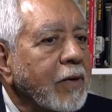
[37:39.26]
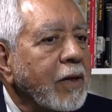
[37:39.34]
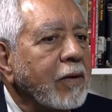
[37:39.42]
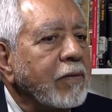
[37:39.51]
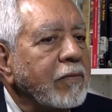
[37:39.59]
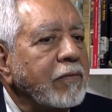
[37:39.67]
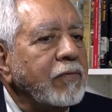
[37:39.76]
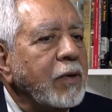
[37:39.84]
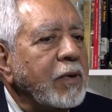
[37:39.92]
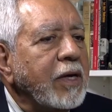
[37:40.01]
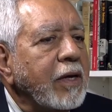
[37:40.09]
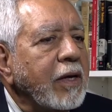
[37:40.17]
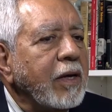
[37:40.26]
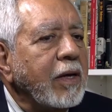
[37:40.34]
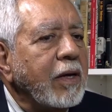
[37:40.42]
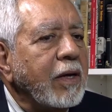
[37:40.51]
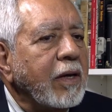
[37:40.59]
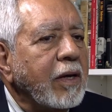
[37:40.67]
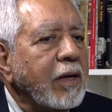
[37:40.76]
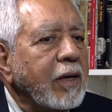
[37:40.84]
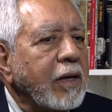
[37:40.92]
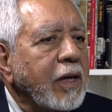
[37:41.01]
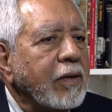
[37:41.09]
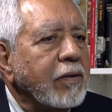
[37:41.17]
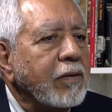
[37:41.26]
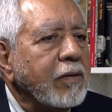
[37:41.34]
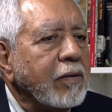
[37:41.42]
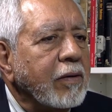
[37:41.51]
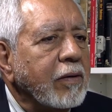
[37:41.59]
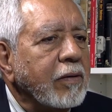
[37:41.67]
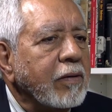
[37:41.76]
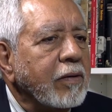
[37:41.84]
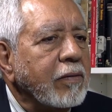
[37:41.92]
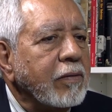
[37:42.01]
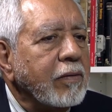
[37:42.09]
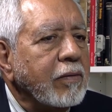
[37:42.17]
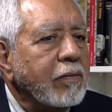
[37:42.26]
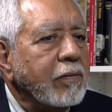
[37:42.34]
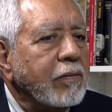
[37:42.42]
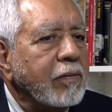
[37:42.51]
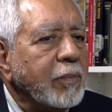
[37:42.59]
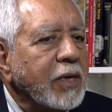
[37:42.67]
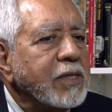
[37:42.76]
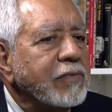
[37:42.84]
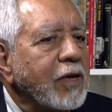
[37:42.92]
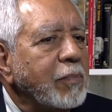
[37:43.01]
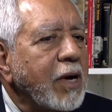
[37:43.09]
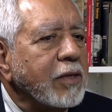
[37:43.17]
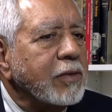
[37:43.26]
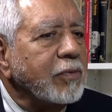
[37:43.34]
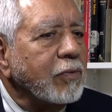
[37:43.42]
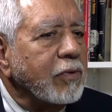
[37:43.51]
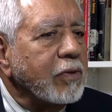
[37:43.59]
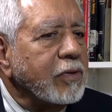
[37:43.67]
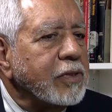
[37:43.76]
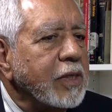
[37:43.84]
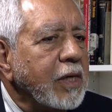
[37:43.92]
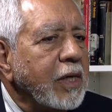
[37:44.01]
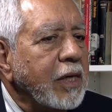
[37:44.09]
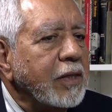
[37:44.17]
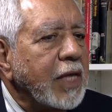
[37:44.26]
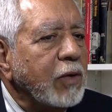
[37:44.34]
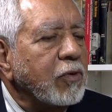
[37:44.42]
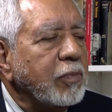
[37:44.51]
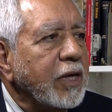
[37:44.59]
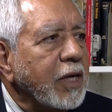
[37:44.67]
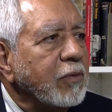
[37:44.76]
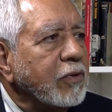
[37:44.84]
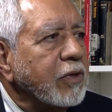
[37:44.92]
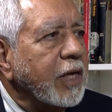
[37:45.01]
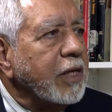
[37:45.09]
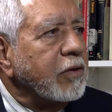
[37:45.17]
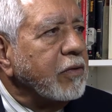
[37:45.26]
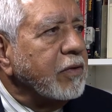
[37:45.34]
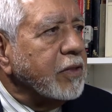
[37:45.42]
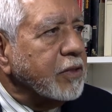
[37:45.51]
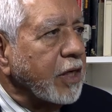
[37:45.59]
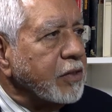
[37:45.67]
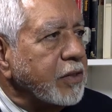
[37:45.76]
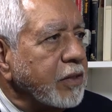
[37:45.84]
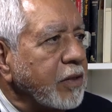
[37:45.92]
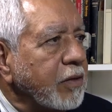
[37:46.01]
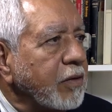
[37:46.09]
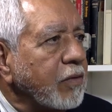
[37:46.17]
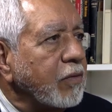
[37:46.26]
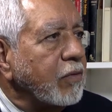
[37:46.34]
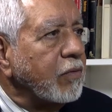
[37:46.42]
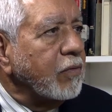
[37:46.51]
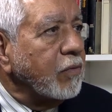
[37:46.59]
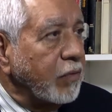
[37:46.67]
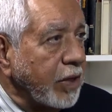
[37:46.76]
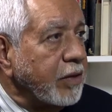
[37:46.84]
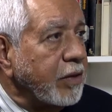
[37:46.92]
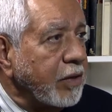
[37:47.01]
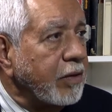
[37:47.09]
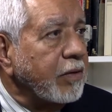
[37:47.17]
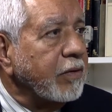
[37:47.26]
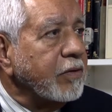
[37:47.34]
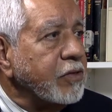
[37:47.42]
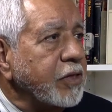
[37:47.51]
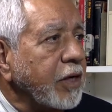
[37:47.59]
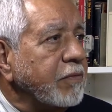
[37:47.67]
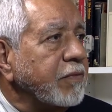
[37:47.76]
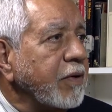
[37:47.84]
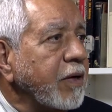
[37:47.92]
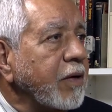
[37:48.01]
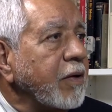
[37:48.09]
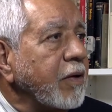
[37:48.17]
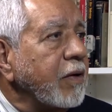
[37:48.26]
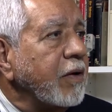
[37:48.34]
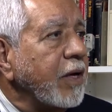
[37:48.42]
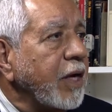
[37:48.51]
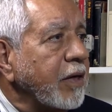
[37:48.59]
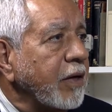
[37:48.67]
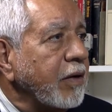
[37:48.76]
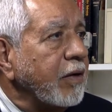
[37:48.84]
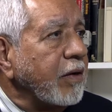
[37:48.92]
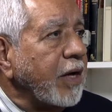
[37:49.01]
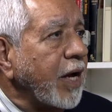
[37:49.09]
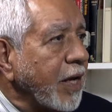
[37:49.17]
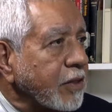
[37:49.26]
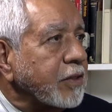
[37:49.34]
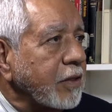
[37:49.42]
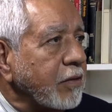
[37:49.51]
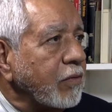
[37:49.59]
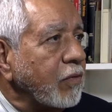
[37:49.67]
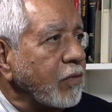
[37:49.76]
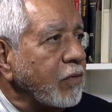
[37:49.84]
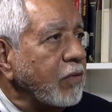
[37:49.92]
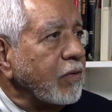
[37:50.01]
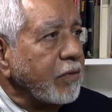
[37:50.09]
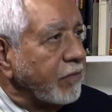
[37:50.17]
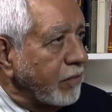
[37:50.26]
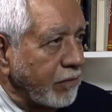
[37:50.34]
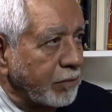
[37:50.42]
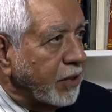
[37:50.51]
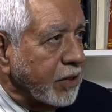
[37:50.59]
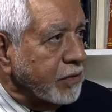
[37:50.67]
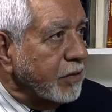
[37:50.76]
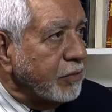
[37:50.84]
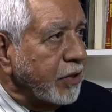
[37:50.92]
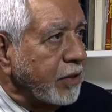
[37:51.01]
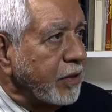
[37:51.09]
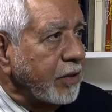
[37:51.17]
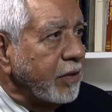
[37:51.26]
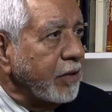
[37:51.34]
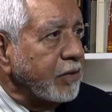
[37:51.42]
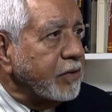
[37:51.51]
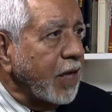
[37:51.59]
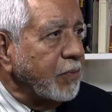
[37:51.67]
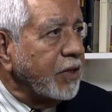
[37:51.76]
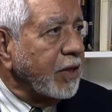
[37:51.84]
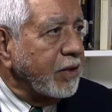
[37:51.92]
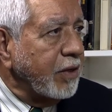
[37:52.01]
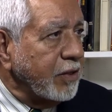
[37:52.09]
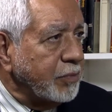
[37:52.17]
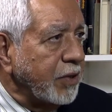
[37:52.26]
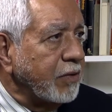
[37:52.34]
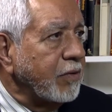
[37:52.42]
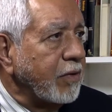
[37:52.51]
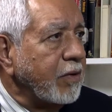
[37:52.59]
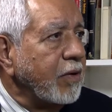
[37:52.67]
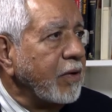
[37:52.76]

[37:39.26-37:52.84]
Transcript: BB, in the best of all possible worlds, they will be able to get into a discussion with the chief and ask, because of the written statement that has been